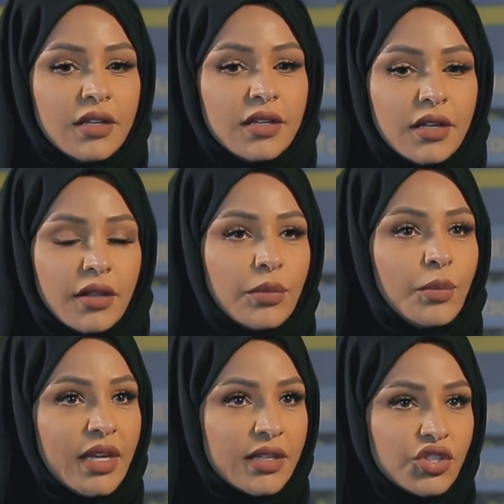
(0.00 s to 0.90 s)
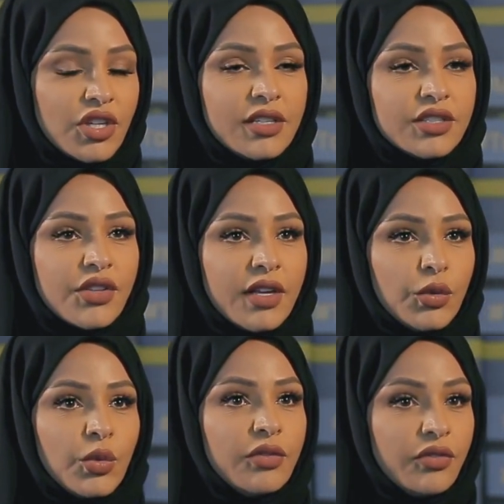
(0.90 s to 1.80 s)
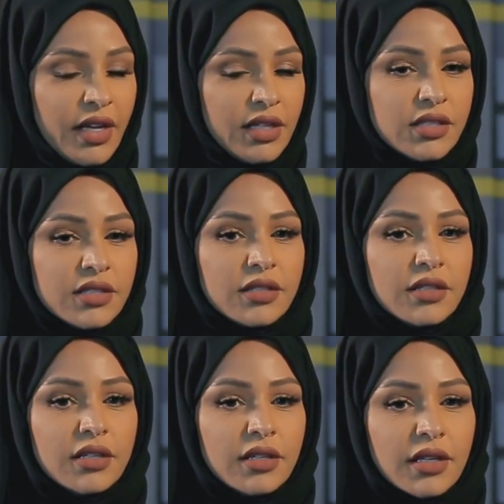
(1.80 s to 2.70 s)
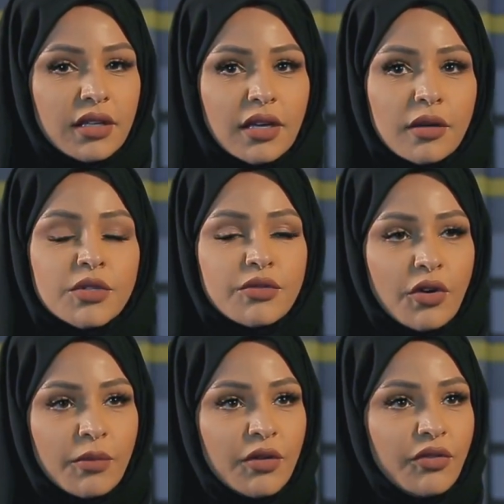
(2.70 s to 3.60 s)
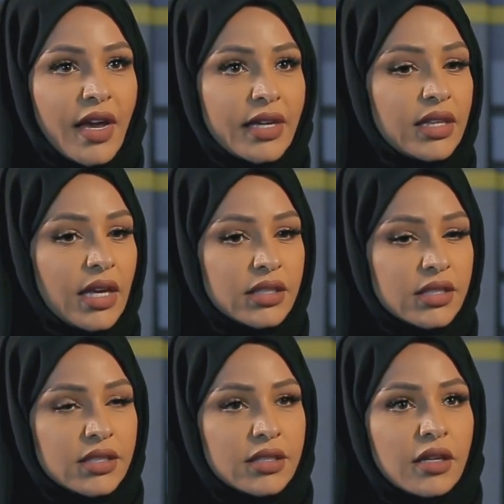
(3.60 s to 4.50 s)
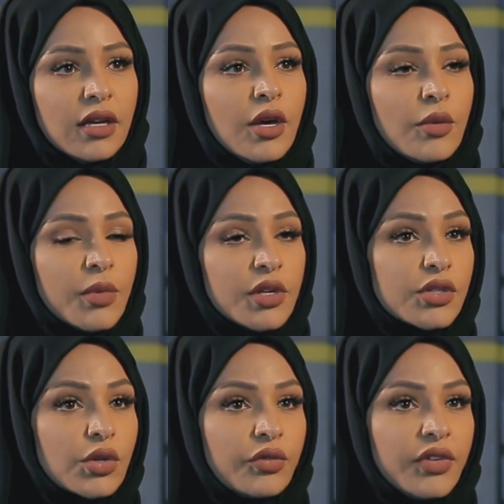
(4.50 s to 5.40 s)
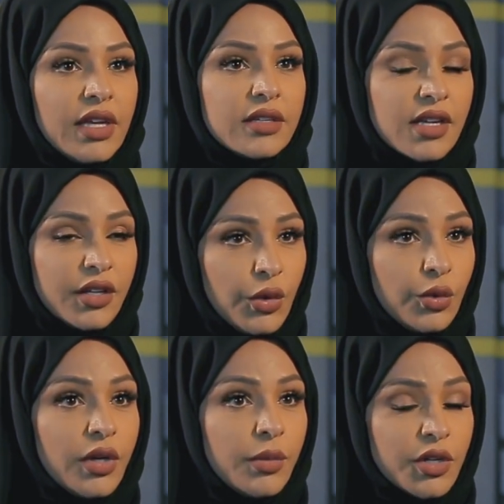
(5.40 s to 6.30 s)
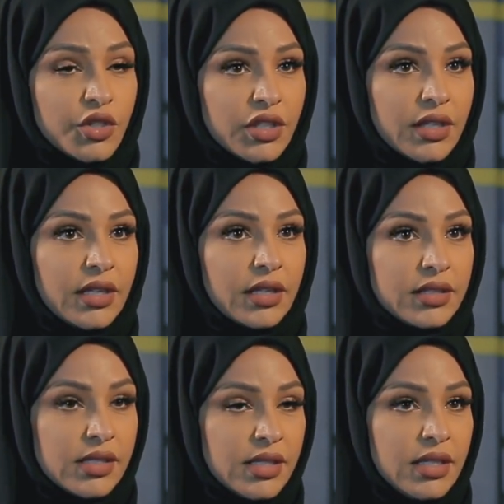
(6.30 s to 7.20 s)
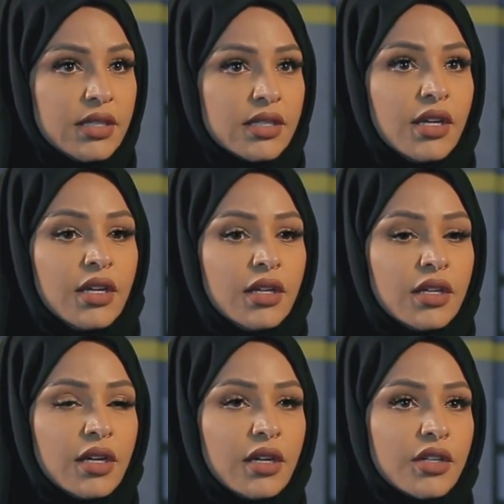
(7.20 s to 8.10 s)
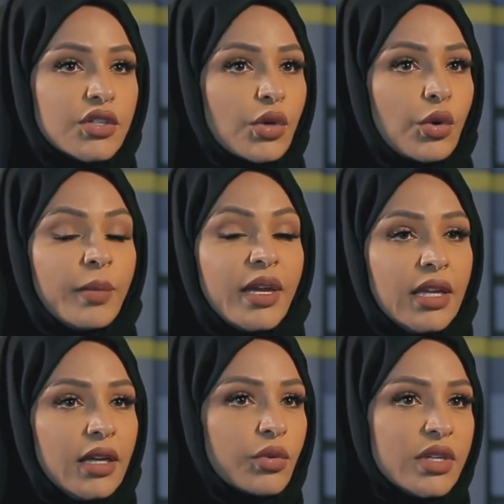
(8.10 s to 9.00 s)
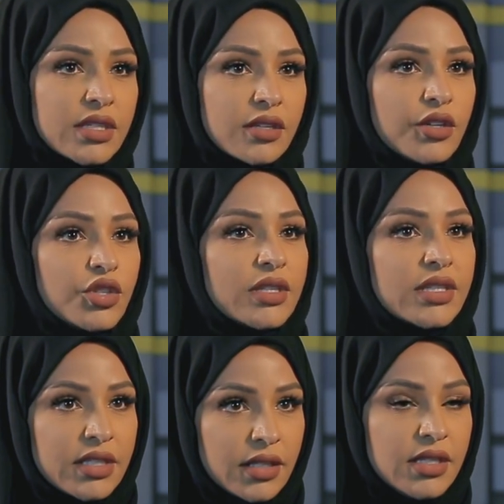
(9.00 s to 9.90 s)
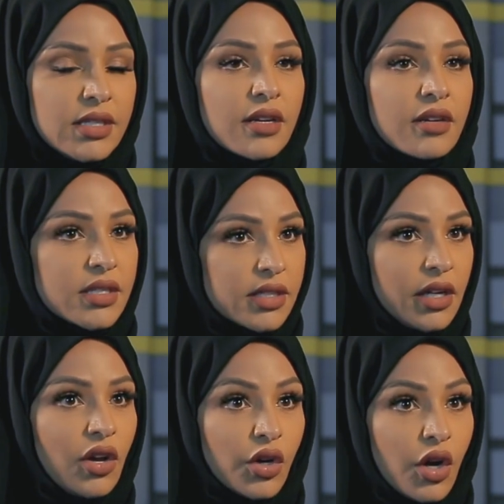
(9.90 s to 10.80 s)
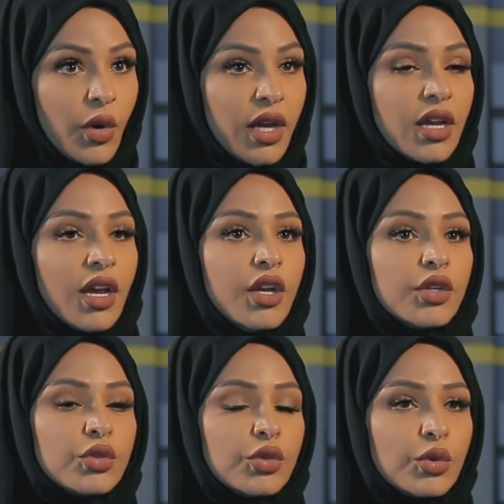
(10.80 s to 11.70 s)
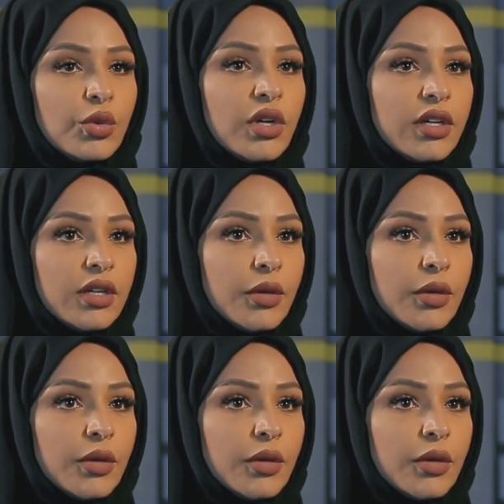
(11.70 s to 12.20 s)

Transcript: The biggest challenge that we faced comes from the fact that MERS-CoV is a new emerging disease. So many research and studies are still ongoing to